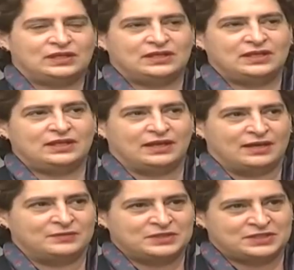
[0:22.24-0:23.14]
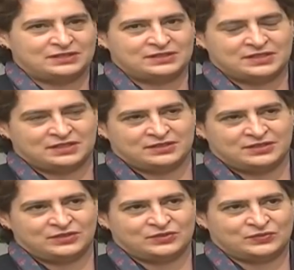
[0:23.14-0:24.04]
clearly, I'm the General
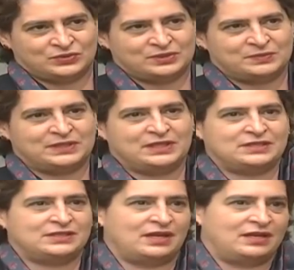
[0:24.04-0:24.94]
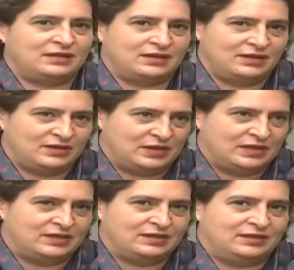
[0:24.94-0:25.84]
Secretary of Uttar Pradesh, and
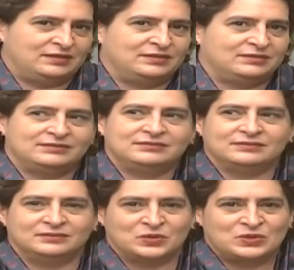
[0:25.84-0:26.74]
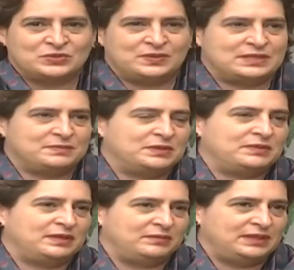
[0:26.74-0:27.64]
in most ways
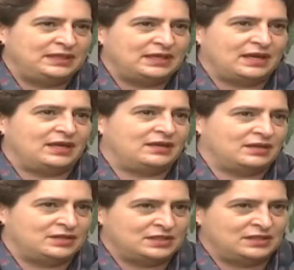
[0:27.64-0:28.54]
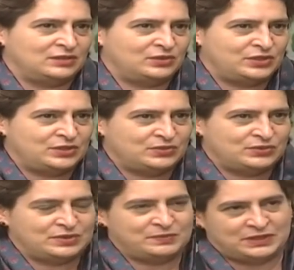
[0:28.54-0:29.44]
between me and Ajay Lalooji,
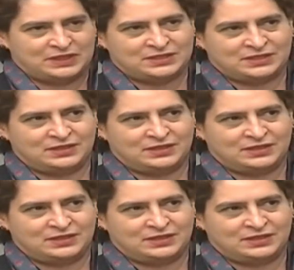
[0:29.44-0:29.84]
who's the Pradesh